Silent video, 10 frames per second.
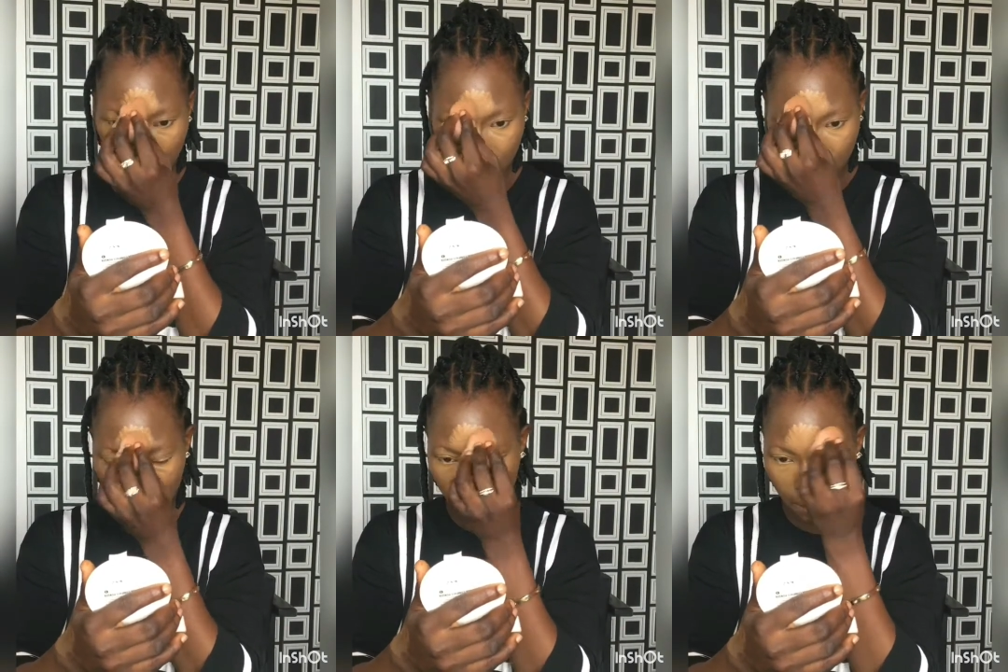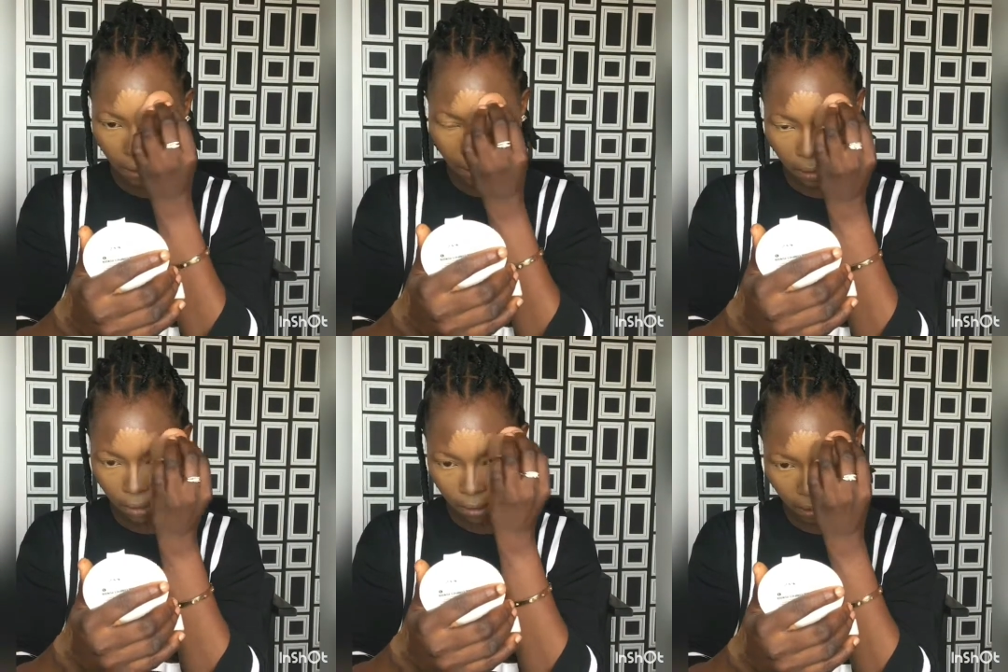You can see the way
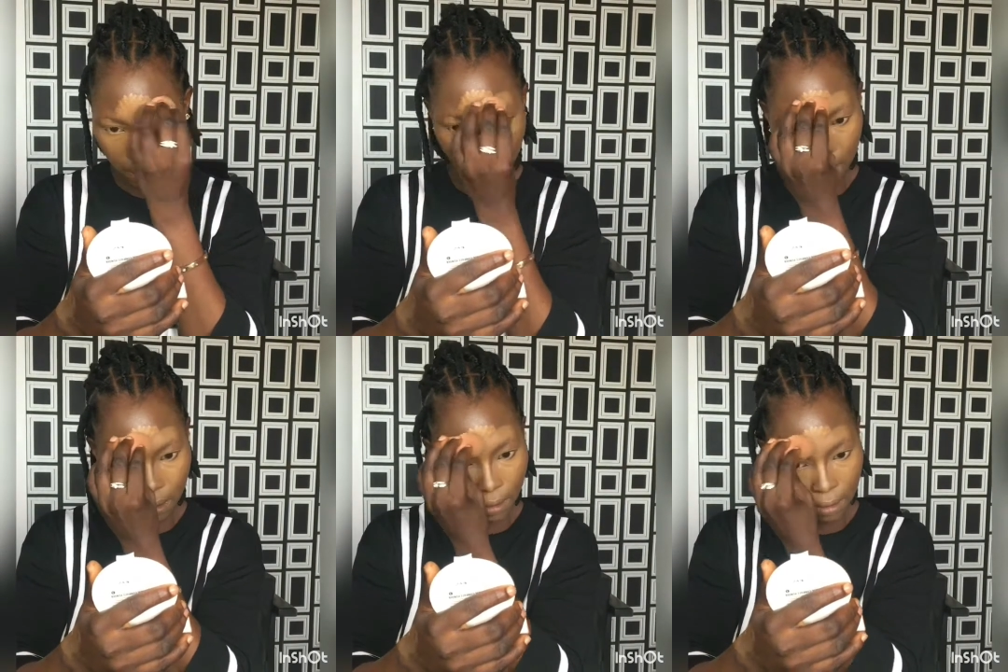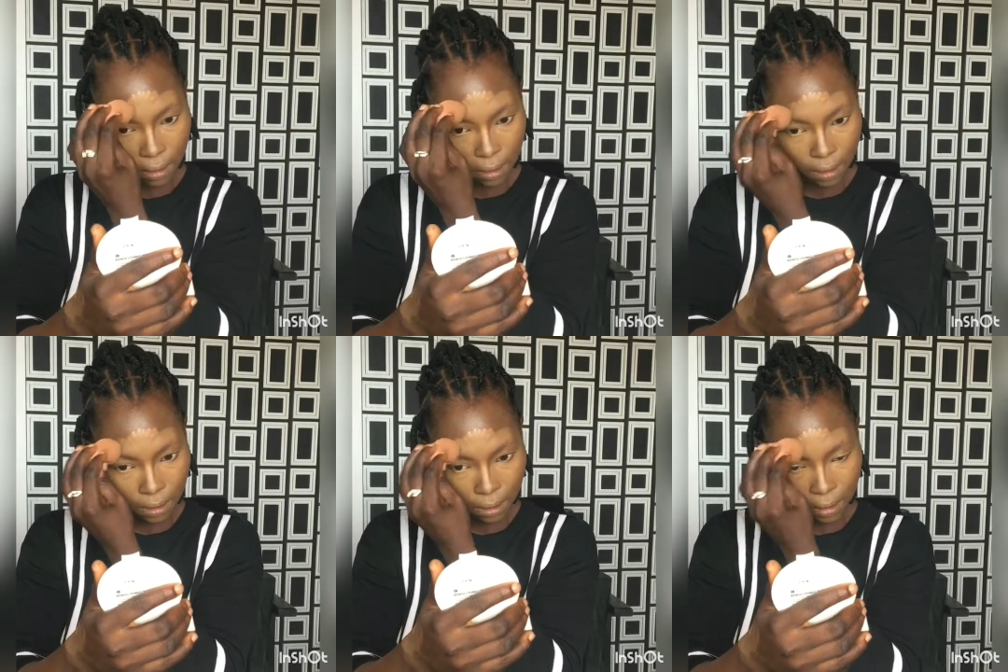I'm blending in
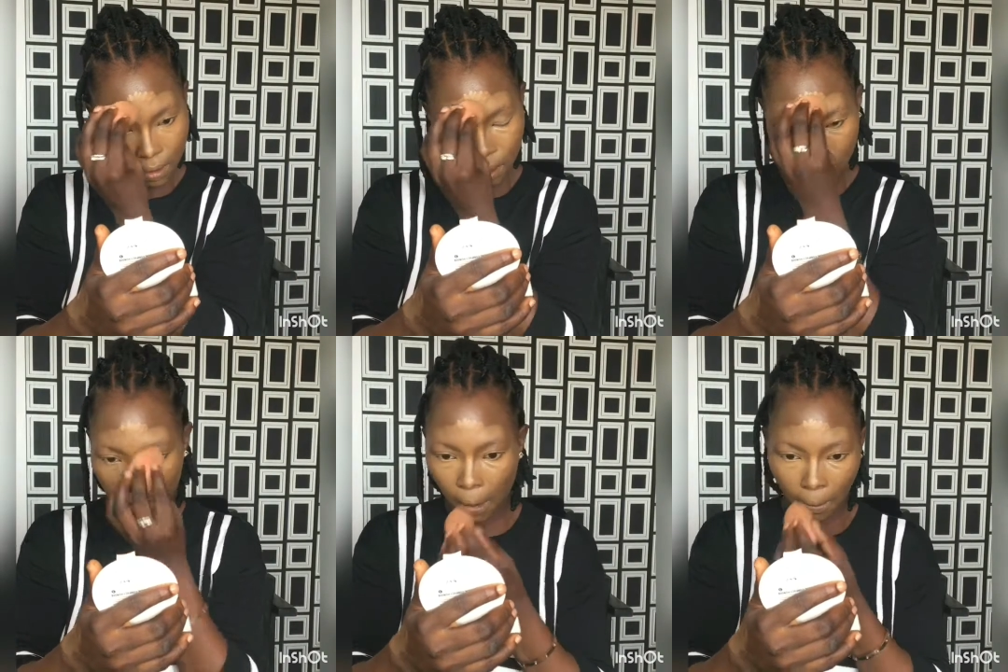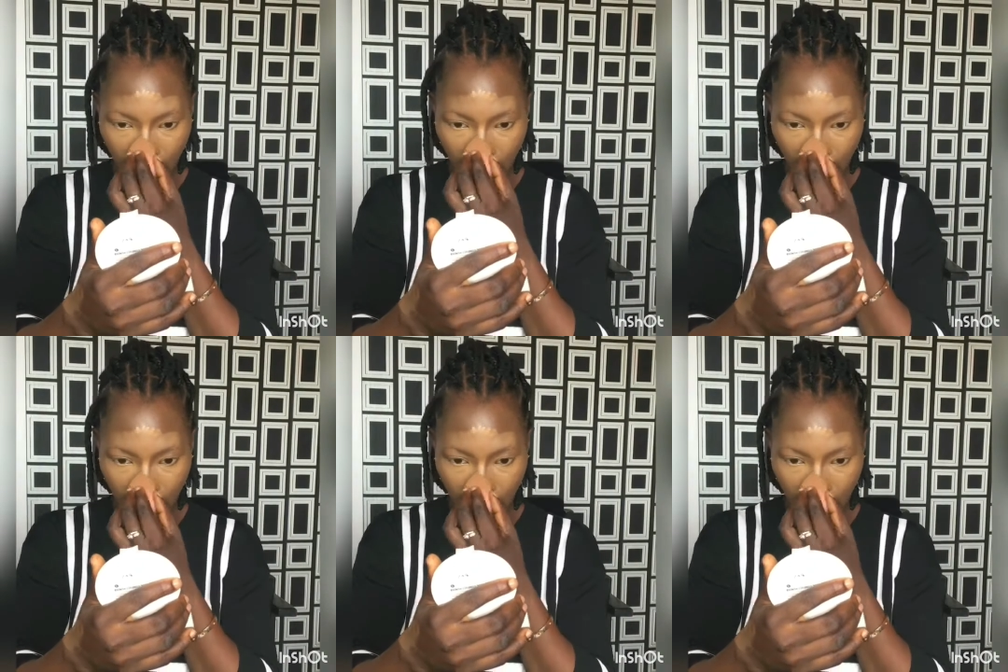my concealer.